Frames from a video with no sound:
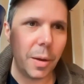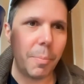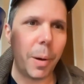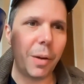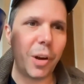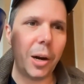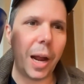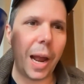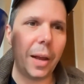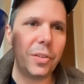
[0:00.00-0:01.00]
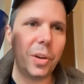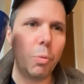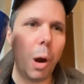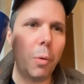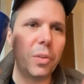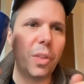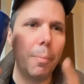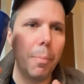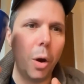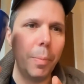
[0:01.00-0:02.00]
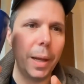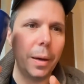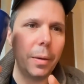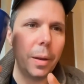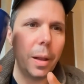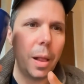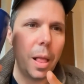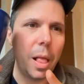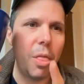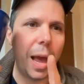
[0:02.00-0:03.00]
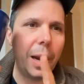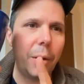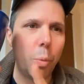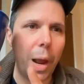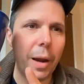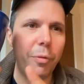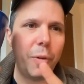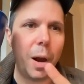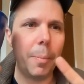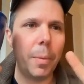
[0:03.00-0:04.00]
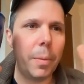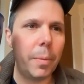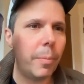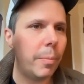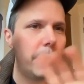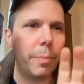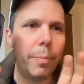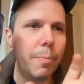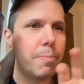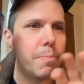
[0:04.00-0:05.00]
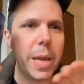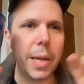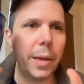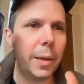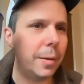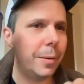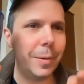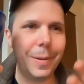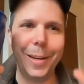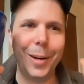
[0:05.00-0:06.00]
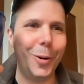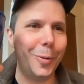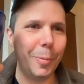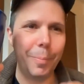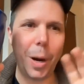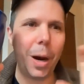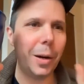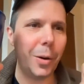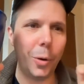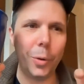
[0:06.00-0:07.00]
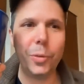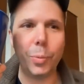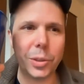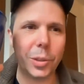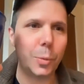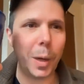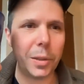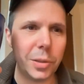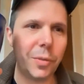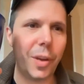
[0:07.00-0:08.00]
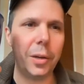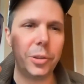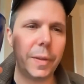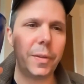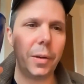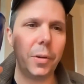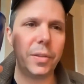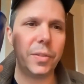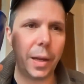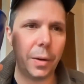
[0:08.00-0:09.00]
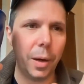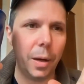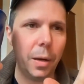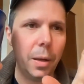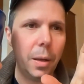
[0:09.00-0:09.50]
But if I were to ask you, what was the moment that it went from being, particles, which are expressions of energy, et cetera,